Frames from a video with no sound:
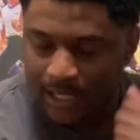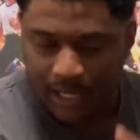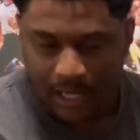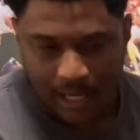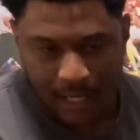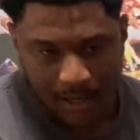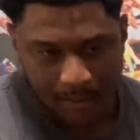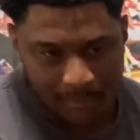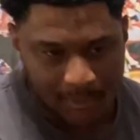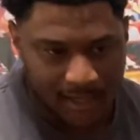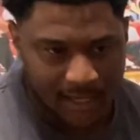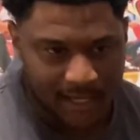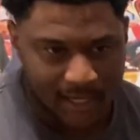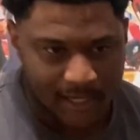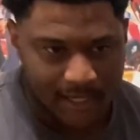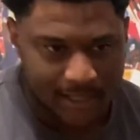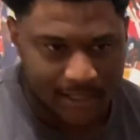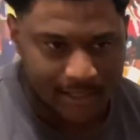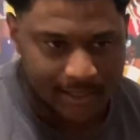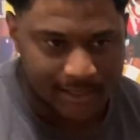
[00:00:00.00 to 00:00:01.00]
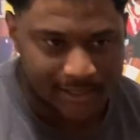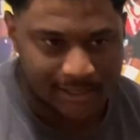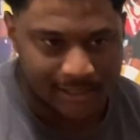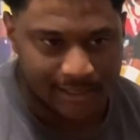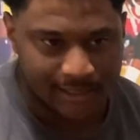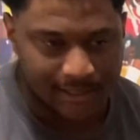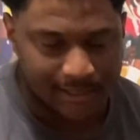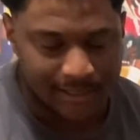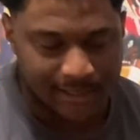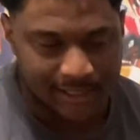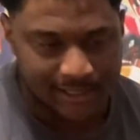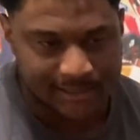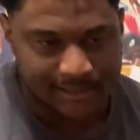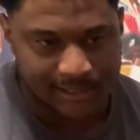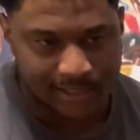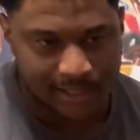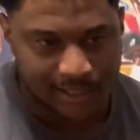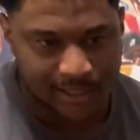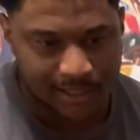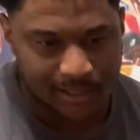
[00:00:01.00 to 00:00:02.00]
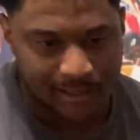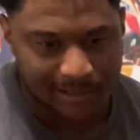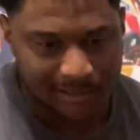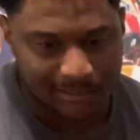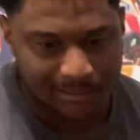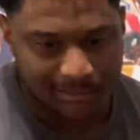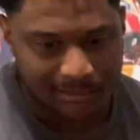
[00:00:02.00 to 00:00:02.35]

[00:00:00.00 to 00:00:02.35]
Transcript: I mean, this, uh,